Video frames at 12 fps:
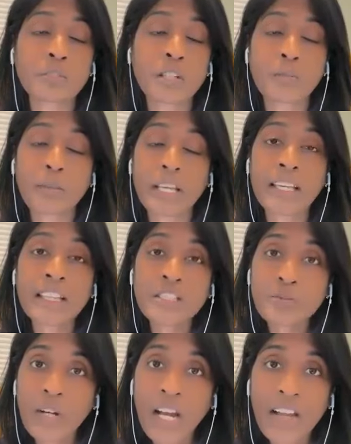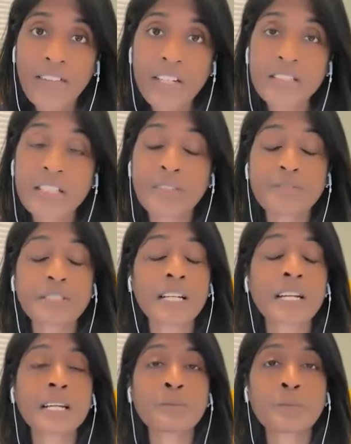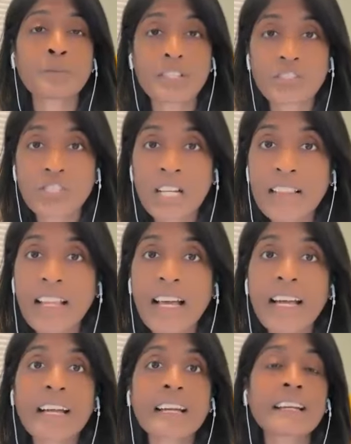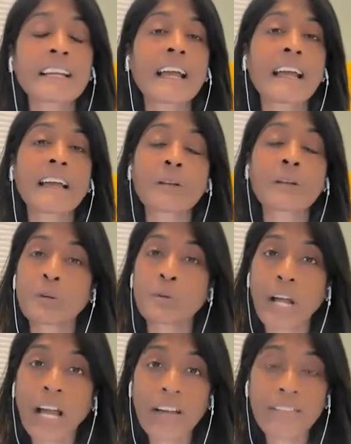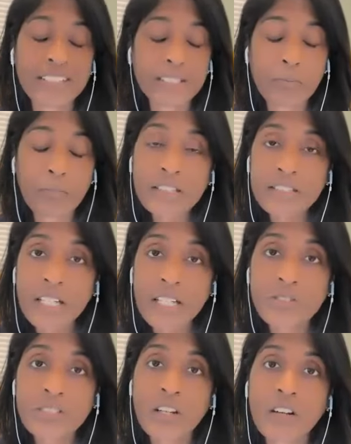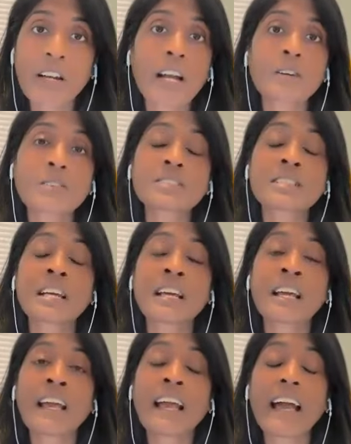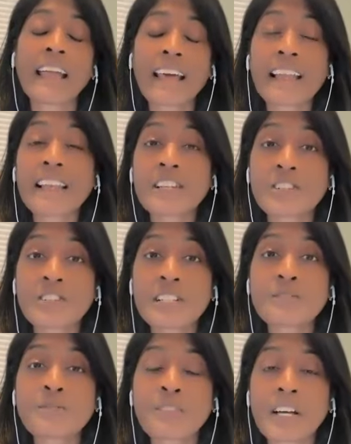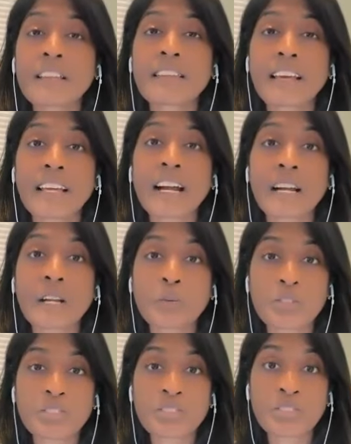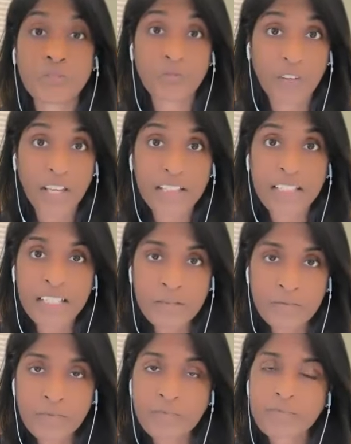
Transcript: you know, my kids were having a tough time with the jet lag and we were having some meltdowns in our house. And I literally felt like I was failing.